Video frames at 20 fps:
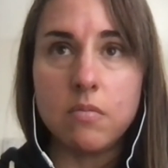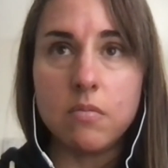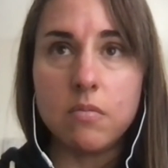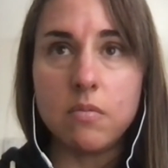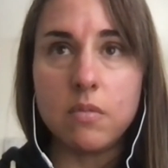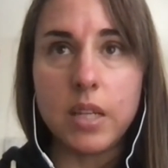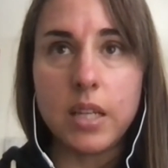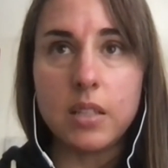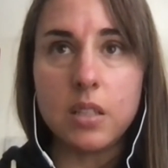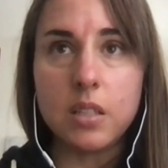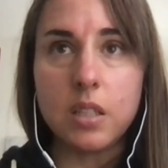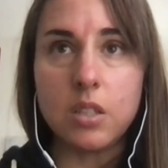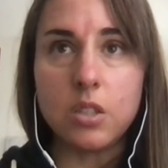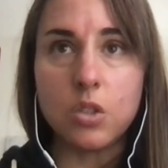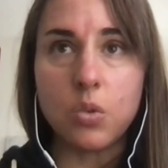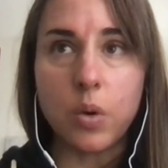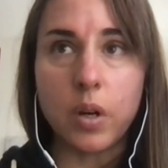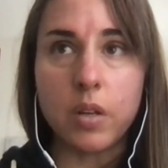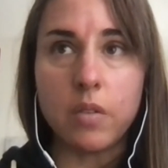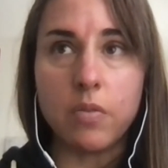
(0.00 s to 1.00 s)
18,
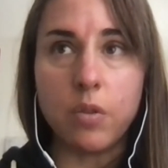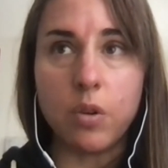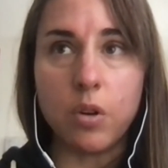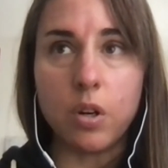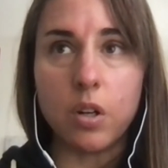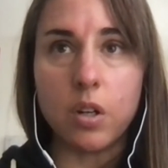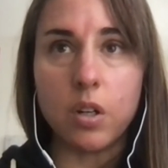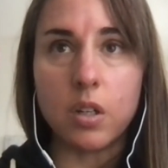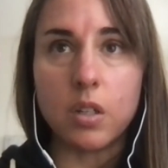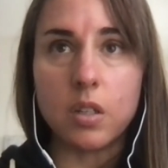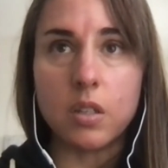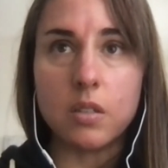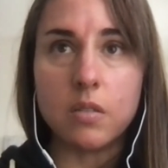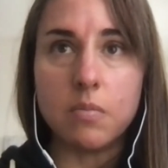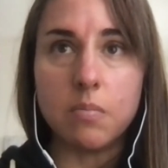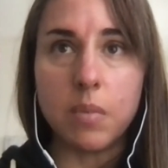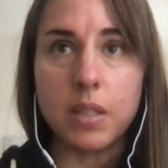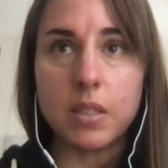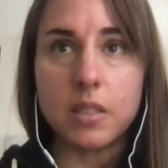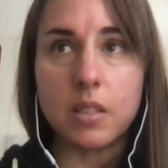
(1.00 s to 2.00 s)
24
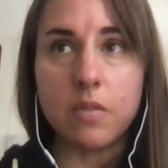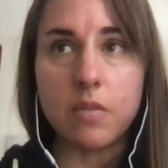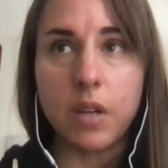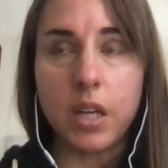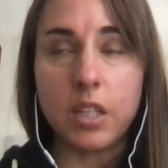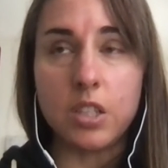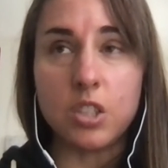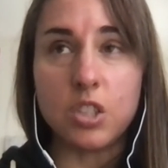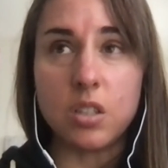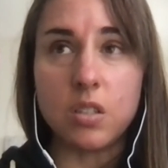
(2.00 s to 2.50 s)
months of age,